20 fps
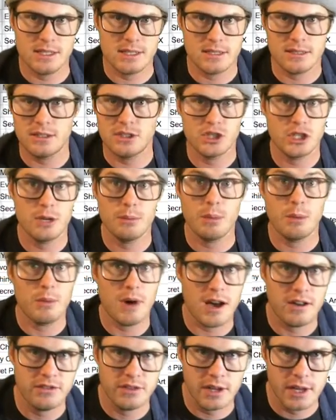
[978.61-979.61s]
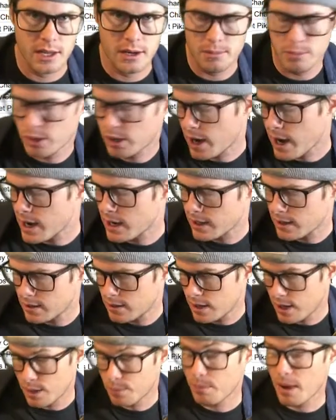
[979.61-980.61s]
ship them off and get them
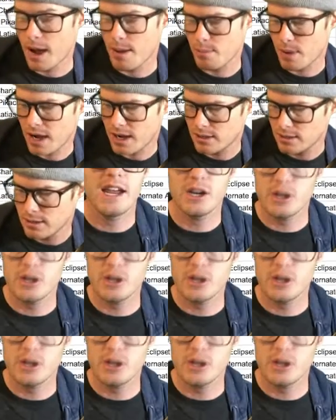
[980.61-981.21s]
graded, in my mind.